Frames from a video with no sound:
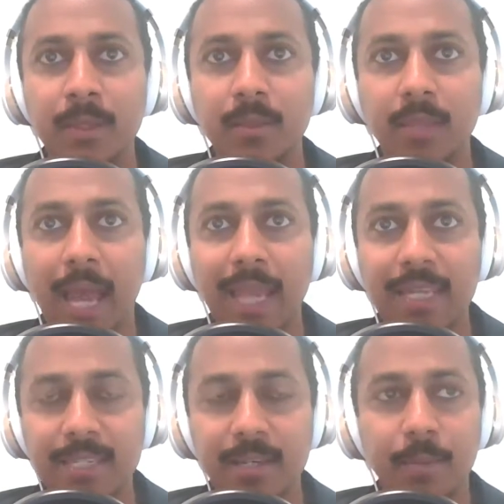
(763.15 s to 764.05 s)
the
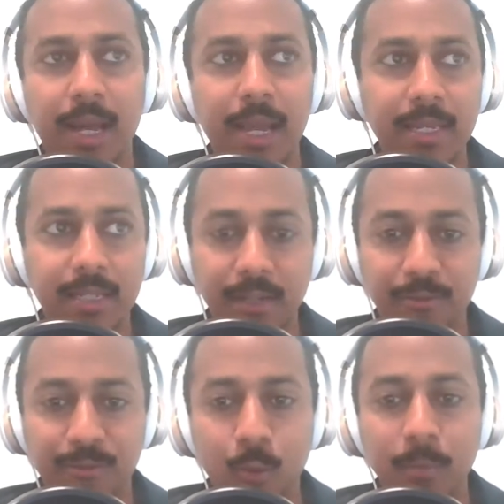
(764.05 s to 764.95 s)
idea behind kind of
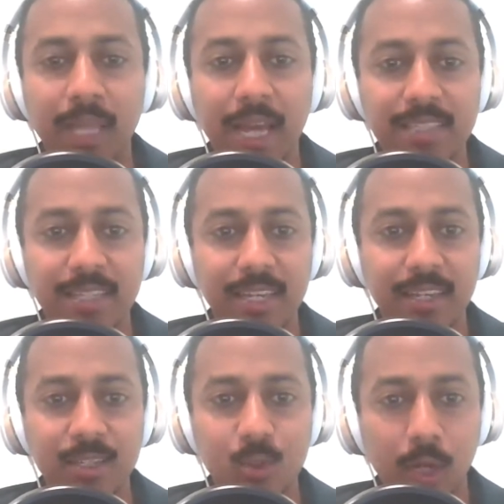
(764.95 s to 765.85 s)
formalizing it
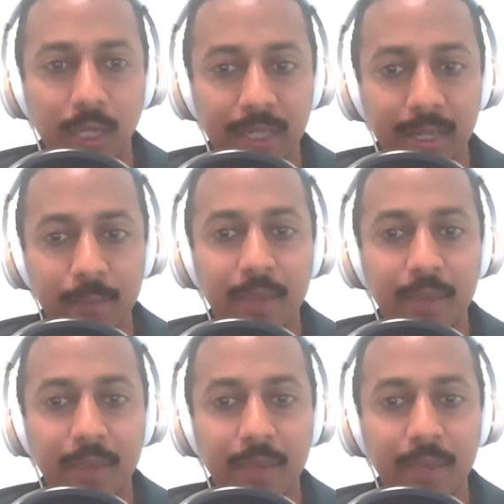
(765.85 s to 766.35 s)
into a club,